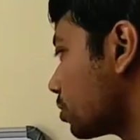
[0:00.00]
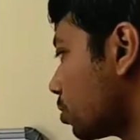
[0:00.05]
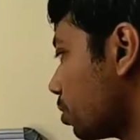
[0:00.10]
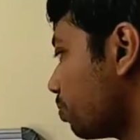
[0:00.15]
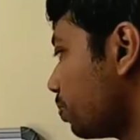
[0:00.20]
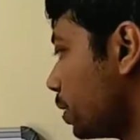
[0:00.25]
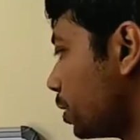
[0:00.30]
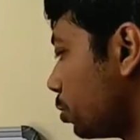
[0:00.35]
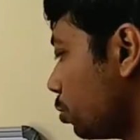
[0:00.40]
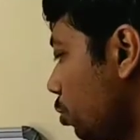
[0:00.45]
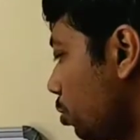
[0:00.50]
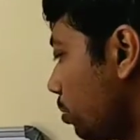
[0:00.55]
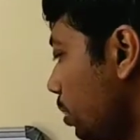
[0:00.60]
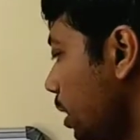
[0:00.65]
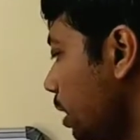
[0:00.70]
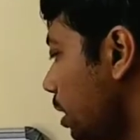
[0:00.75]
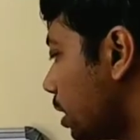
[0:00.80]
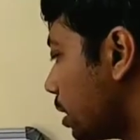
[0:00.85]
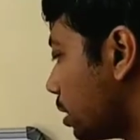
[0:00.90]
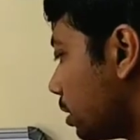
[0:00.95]
So P2 will
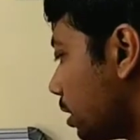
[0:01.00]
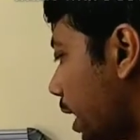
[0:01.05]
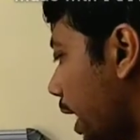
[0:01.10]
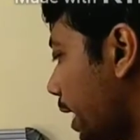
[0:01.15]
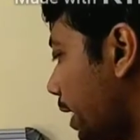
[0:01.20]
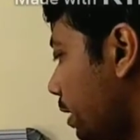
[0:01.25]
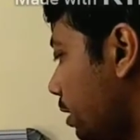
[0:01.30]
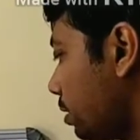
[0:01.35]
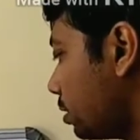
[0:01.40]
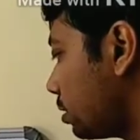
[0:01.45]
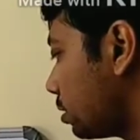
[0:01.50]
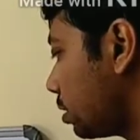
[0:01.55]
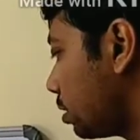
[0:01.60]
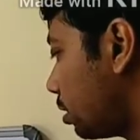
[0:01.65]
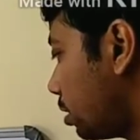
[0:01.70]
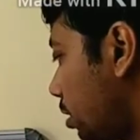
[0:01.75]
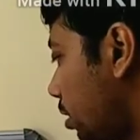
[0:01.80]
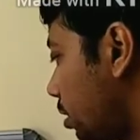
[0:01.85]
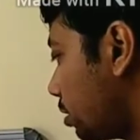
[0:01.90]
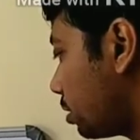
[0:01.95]
be
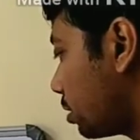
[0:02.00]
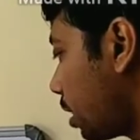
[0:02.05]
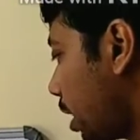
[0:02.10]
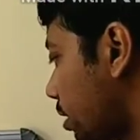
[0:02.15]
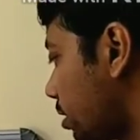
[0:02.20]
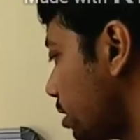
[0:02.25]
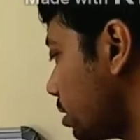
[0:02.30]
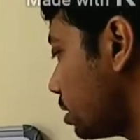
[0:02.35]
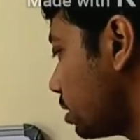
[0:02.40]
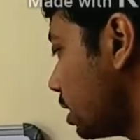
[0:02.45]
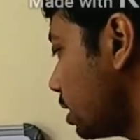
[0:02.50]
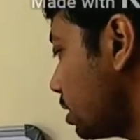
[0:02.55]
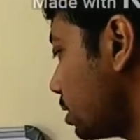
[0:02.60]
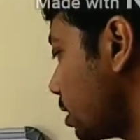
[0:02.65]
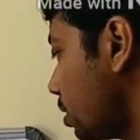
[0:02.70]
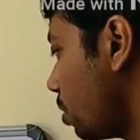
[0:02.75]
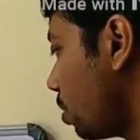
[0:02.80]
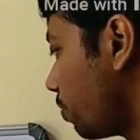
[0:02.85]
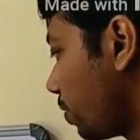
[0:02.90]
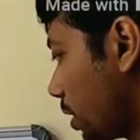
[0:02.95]
936
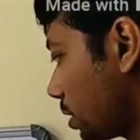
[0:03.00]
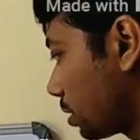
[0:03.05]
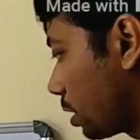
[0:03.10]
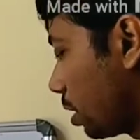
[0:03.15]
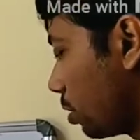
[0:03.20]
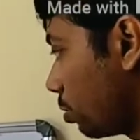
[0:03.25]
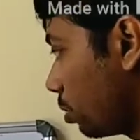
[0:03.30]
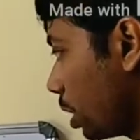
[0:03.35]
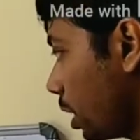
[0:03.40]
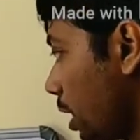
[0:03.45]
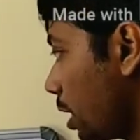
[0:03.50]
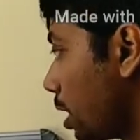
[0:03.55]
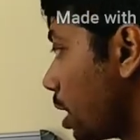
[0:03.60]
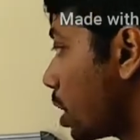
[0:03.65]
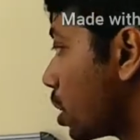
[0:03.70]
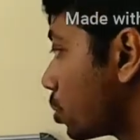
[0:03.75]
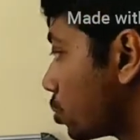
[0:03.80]
kilopascal. Okay.